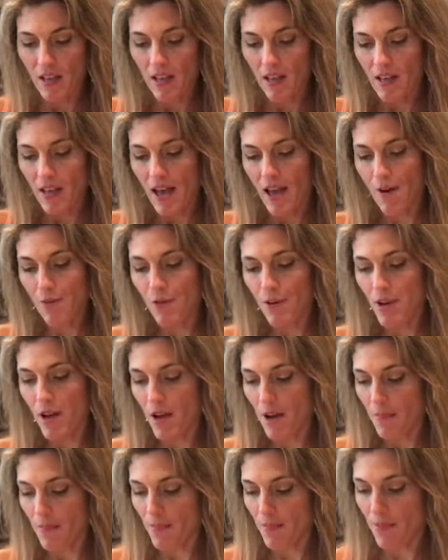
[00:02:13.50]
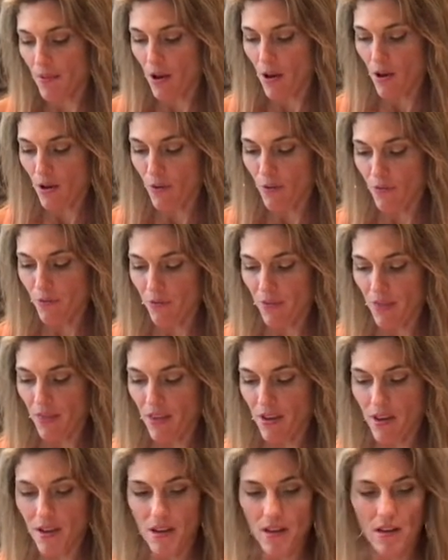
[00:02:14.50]
half a cup of
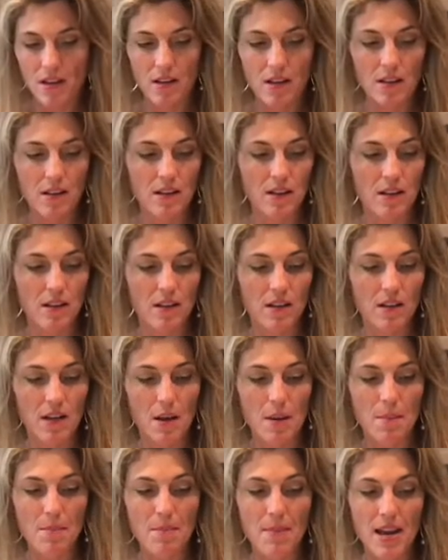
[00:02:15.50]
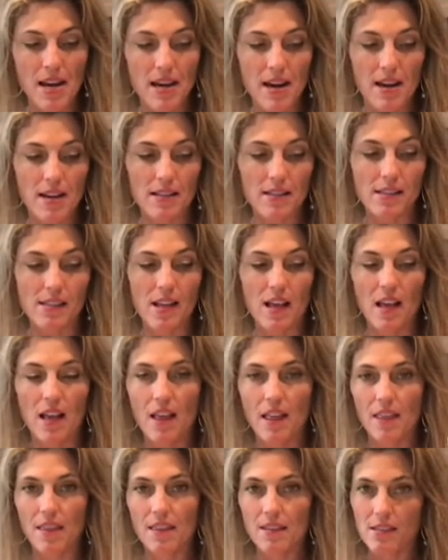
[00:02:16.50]
the mayonnaise.
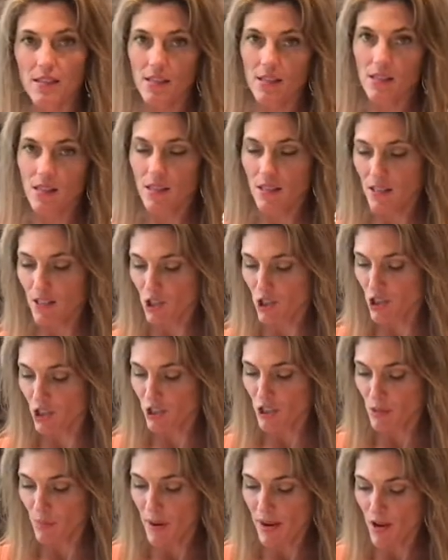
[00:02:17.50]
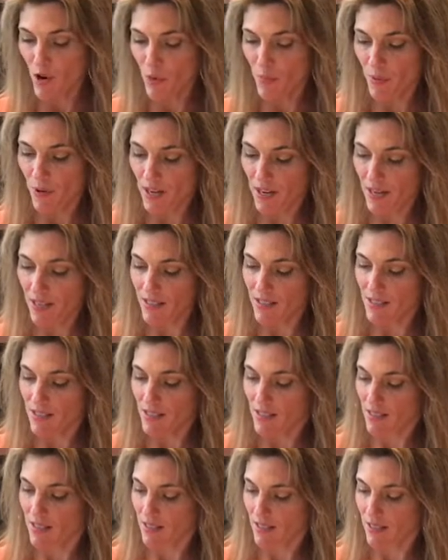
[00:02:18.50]
This is the Just Mayo brand
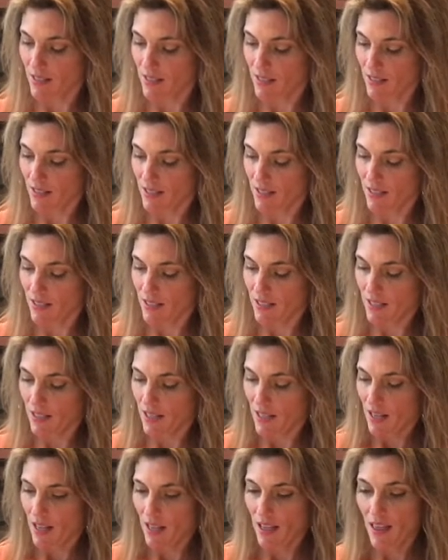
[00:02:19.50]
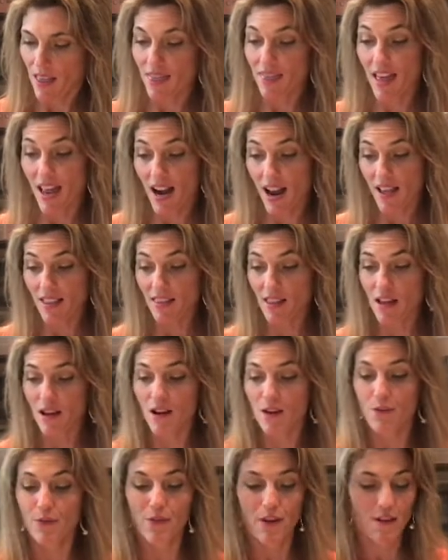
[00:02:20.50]
that I
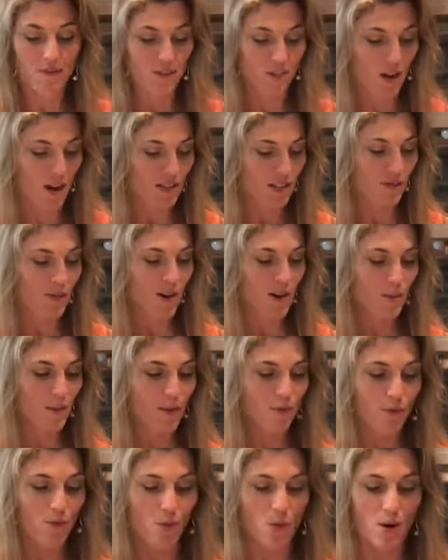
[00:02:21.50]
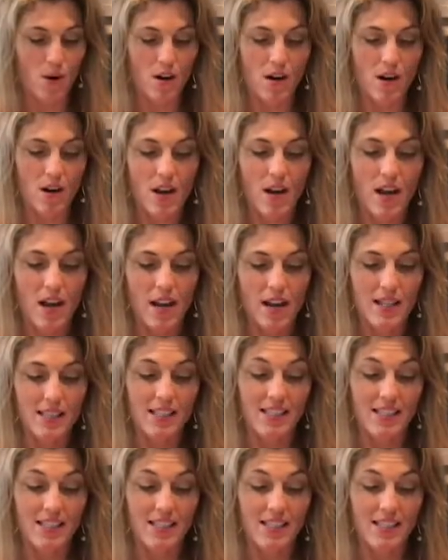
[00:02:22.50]
love. I've talked about it before. It's